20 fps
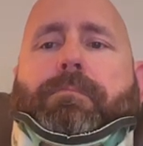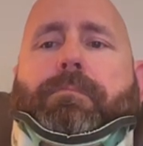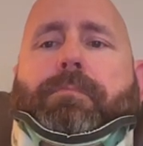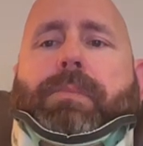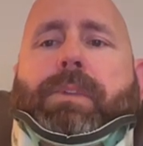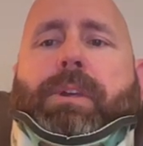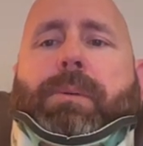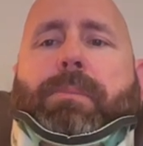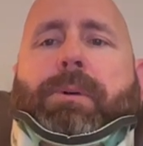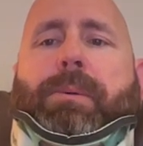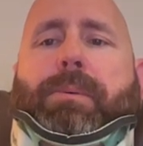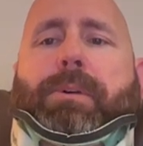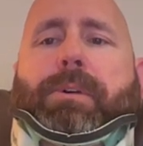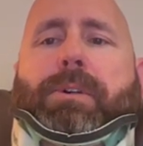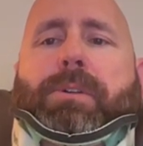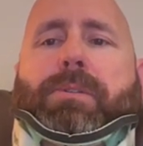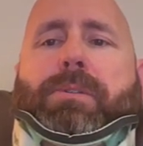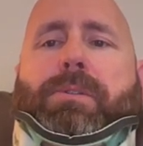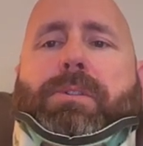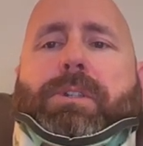Maybe I'll
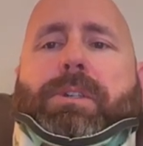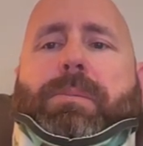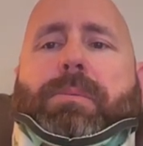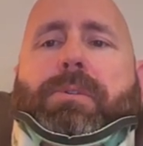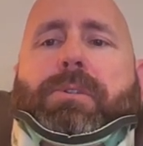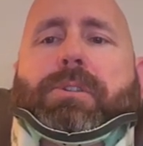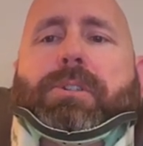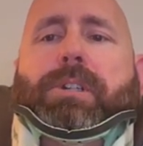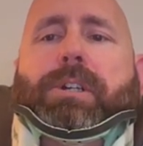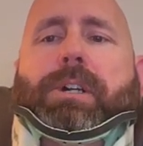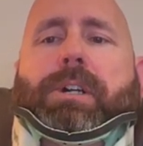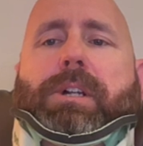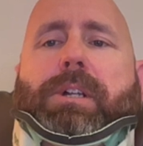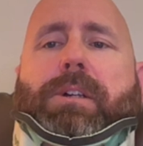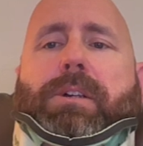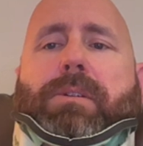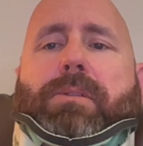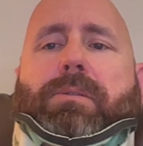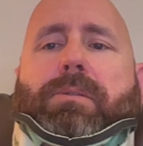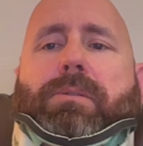use steep and
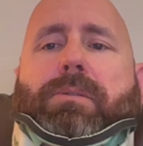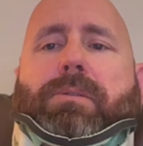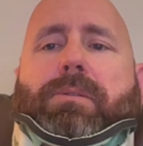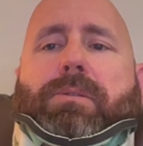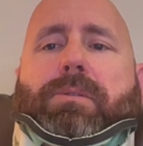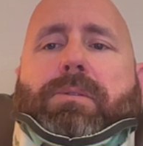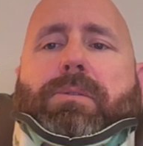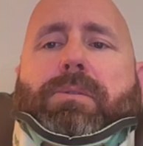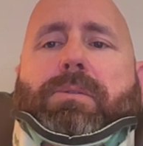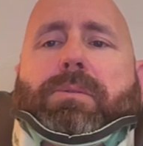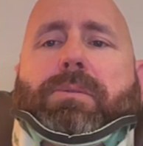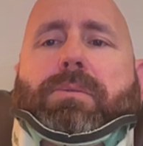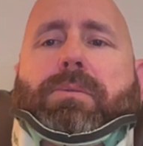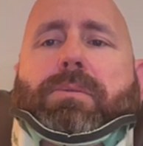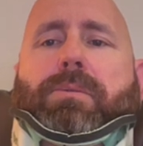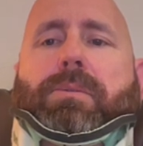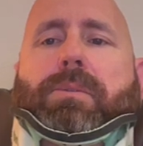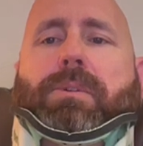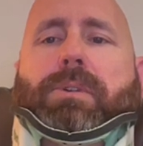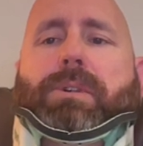shallow,
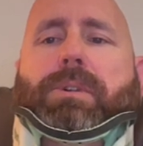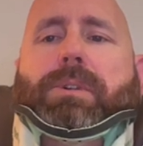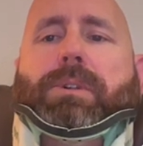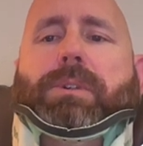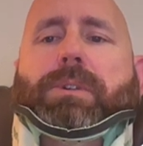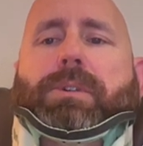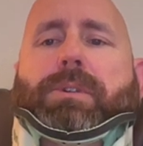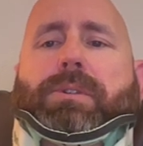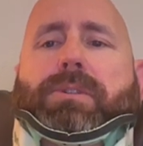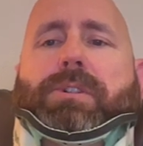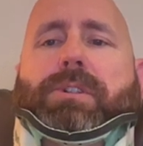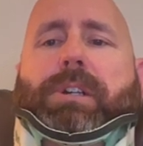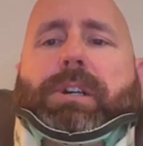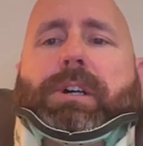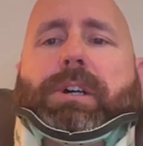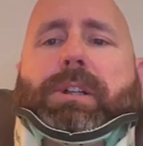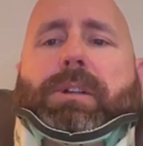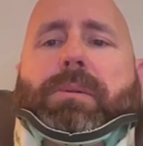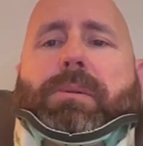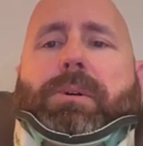do
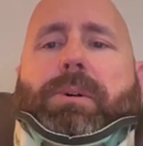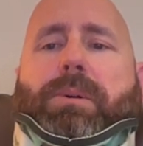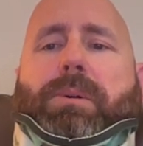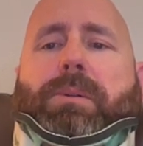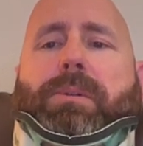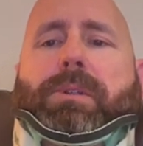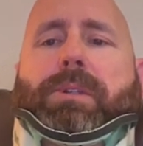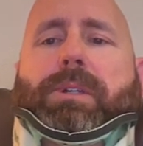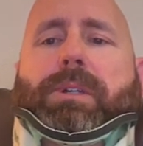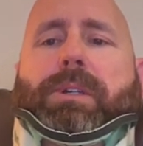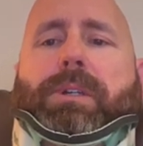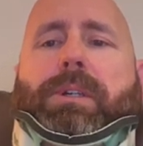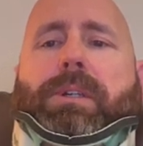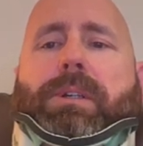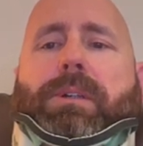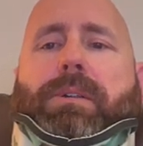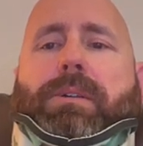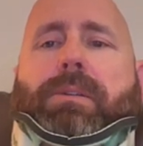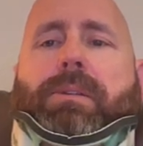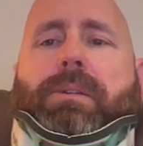shallow
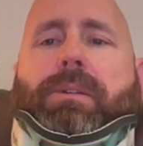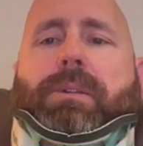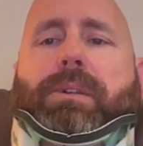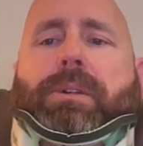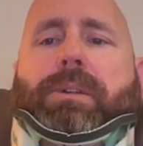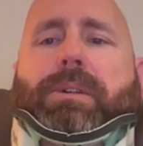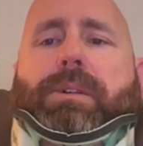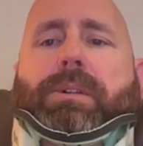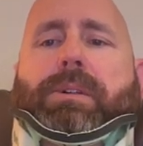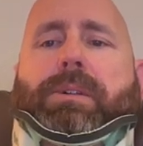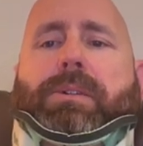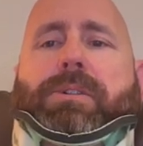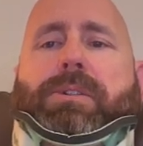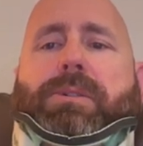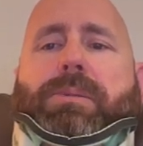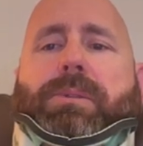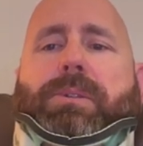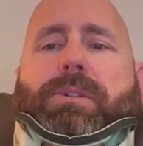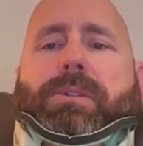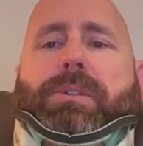only,
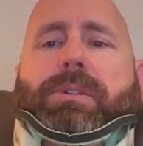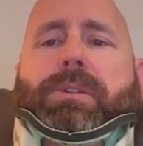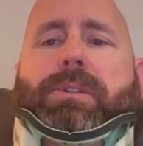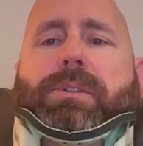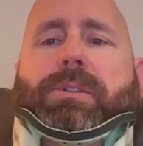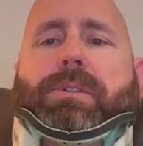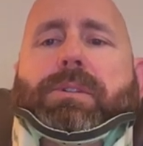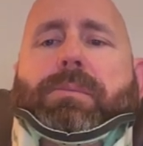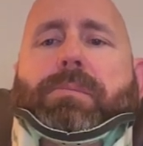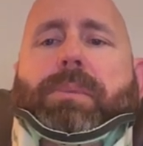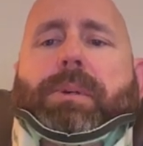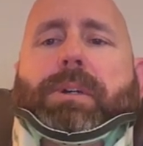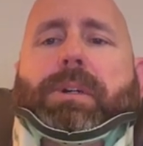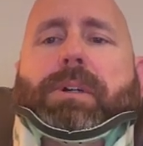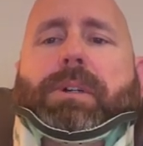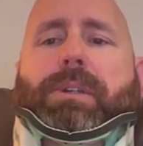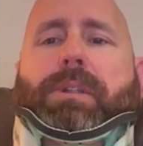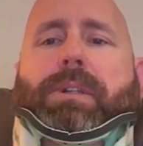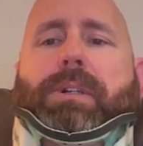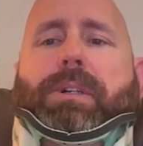switch this to
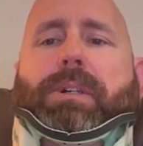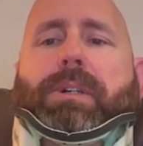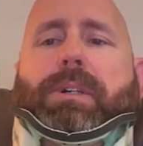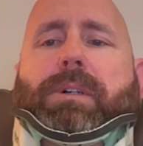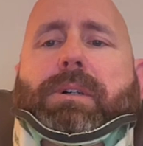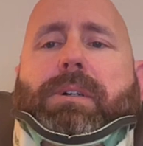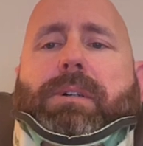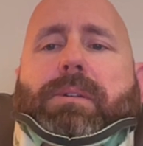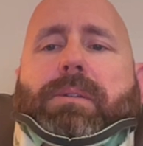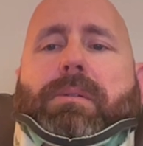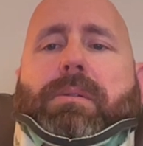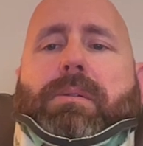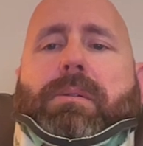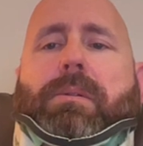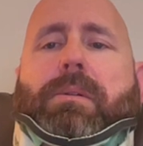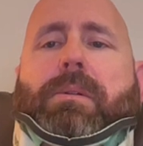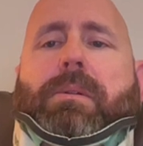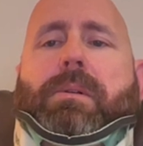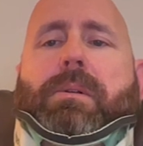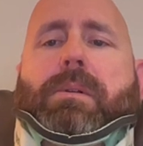parallel,
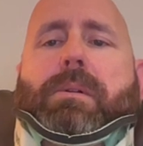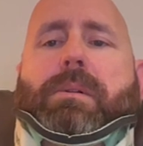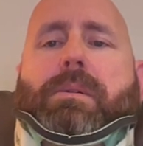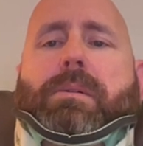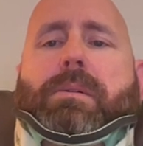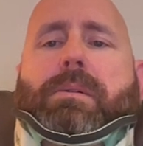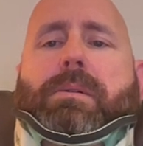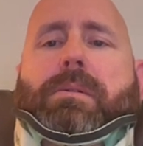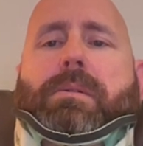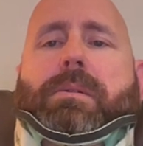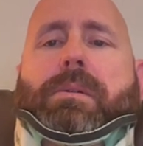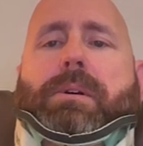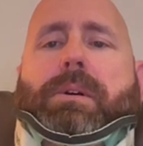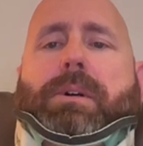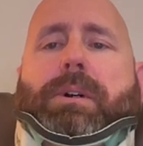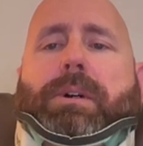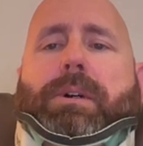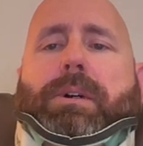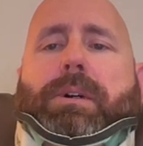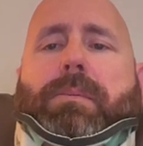
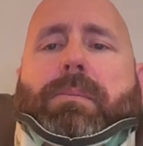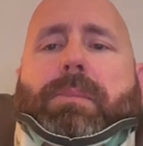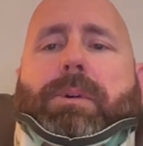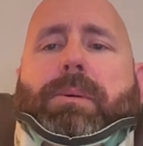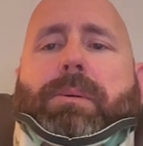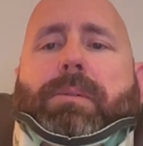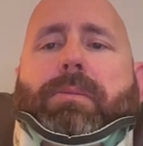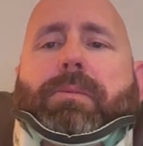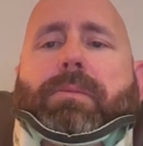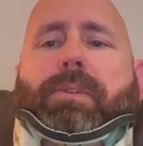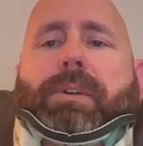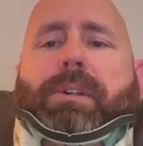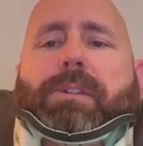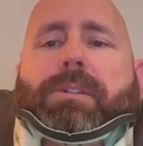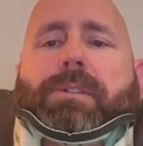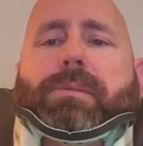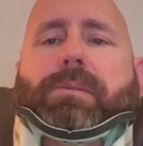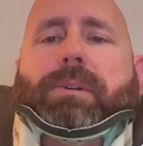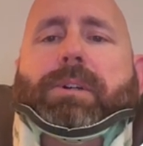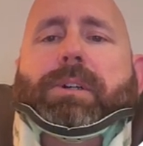maybe
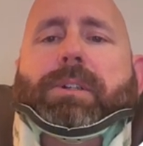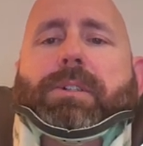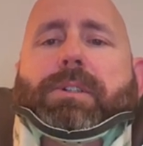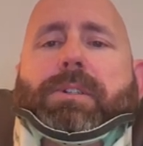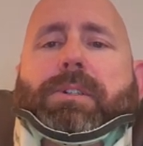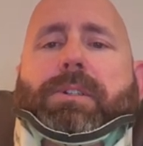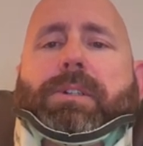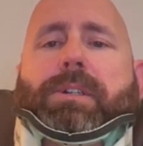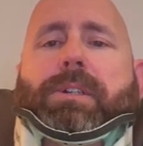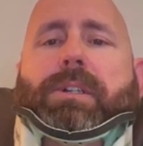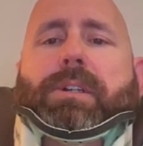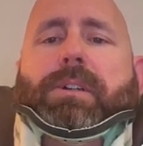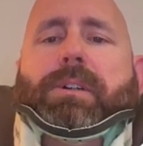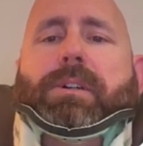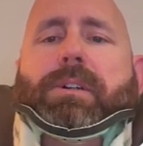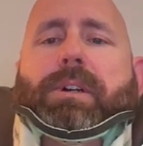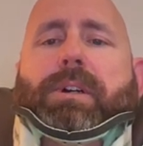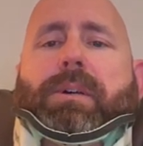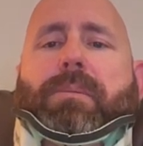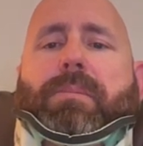fixed direction to
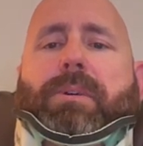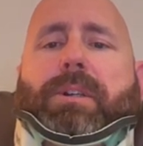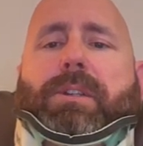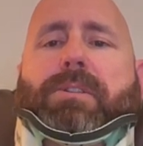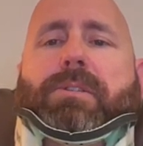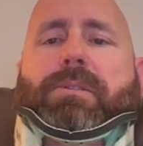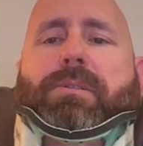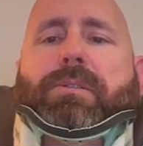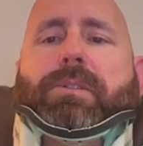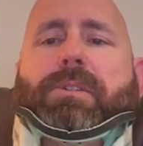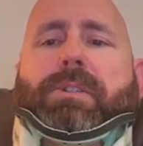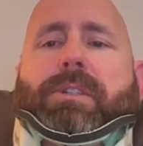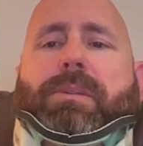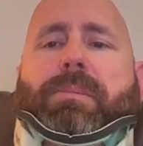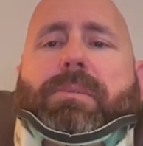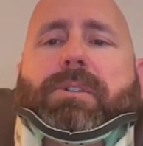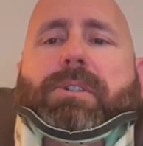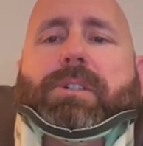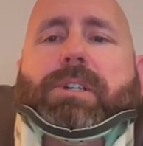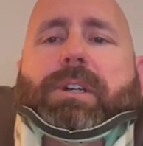here. I bet you the steep
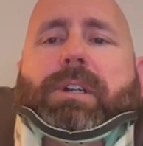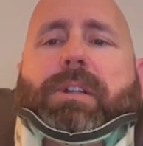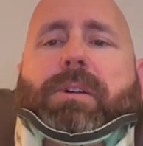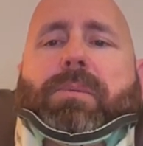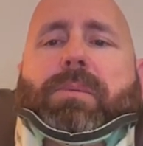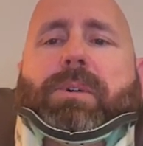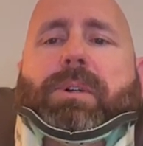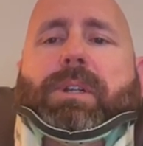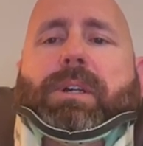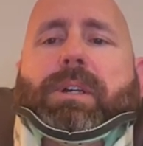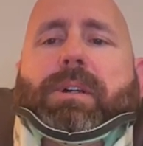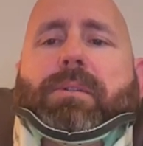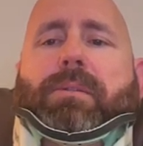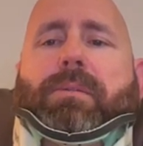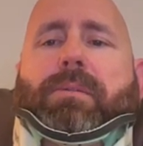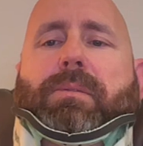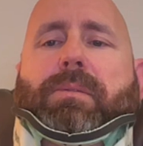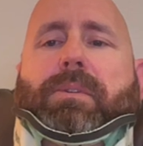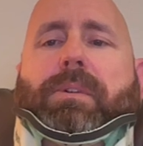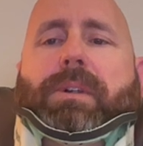and shallow would
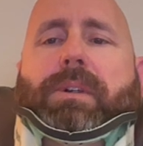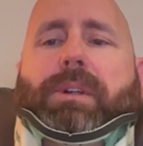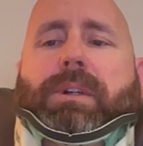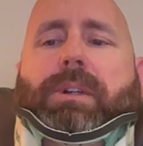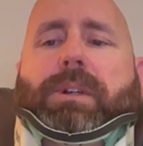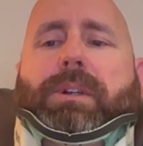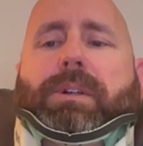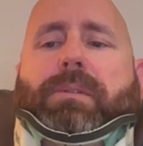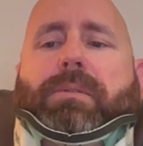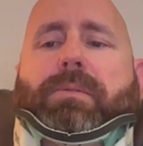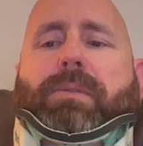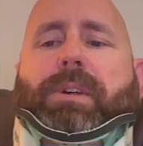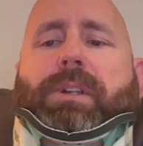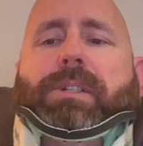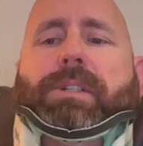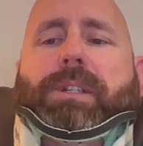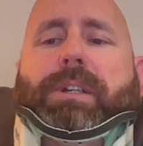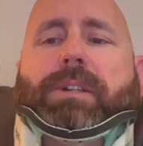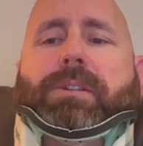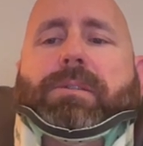have
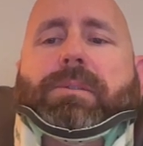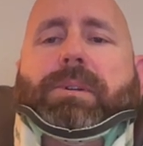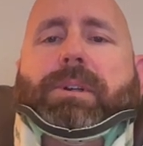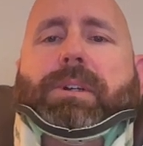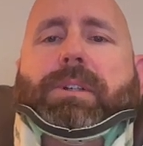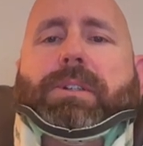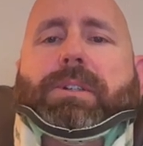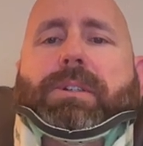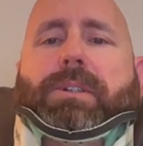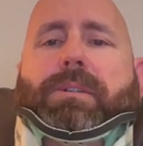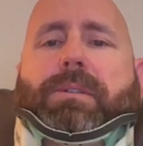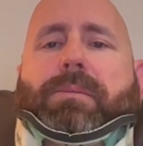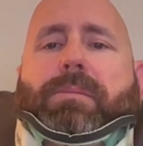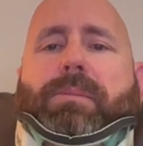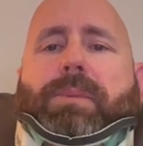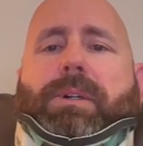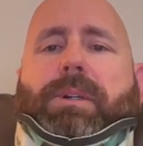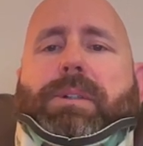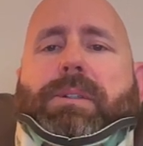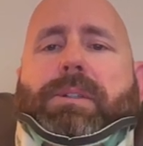fixed that direction
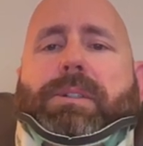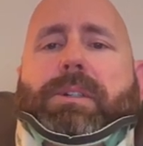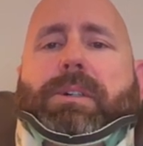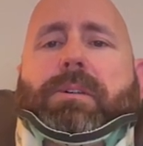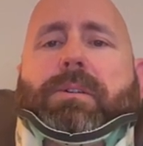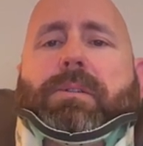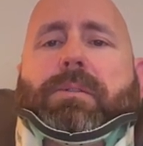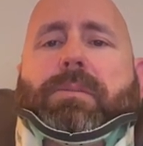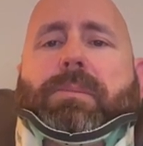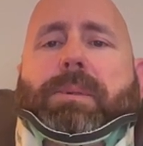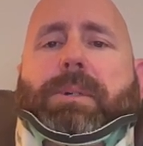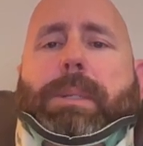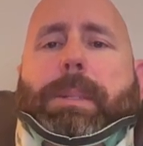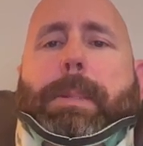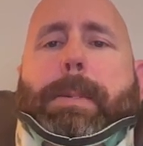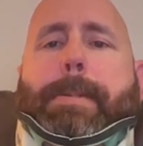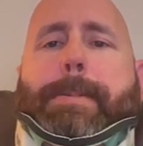by itself, but